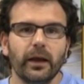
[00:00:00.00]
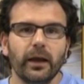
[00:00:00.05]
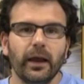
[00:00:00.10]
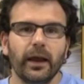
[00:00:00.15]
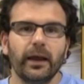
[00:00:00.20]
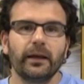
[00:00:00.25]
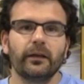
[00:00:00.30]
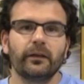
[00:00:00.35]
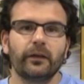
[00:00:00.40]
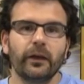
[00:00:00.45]

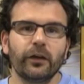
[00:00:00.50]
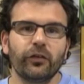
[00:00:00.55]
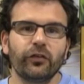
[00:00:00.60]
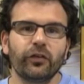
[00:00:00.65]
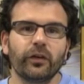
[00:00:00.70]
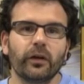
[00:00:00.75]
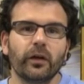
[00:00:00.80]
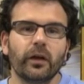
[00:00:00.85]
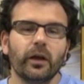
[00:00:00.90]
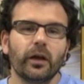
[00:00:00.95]
In
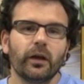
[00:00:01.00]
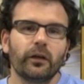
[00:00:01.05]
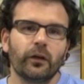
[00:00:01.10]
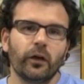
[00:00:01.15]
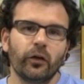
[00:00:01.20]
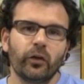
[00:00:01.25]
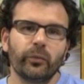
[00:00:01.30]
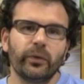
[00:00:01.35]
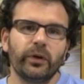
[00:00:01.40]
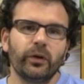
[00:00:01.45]
addition,
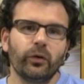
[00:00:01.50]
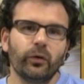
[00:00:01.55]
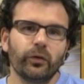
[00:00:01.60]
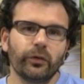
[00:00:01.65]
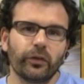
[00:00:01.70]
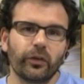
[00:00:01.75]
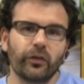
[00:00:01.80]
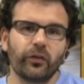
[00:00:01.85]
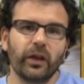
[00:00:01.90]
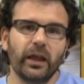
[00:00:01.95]
now that we know
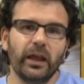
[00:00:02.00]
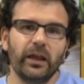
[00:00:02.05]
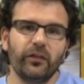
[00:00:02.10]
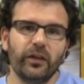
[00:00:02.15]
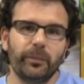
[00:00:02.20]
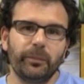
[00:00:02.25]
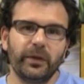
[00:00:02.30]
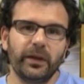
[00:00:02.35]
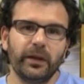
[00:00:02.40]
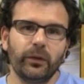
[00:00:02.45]
that this
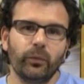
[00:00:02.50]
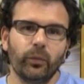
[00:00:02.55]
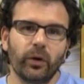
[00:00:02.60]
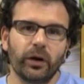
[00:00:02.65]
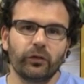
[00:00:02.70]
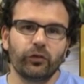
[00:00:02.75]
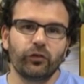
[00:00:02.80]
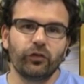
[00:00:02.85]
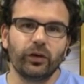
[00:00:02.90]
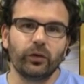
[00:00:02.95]

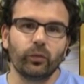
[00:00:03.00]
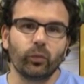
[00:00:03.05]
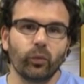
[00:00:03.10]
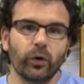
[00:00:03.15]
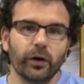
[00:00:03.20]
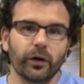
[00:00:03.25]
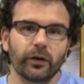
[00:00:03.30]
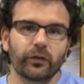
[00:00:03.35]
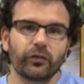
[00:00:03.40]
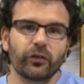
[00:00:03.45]
AVP1 gene
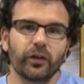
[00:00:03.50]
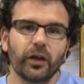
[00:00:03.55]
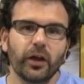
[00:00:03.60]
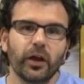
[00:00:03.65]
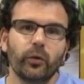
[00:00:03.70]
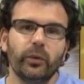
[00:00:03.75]
works,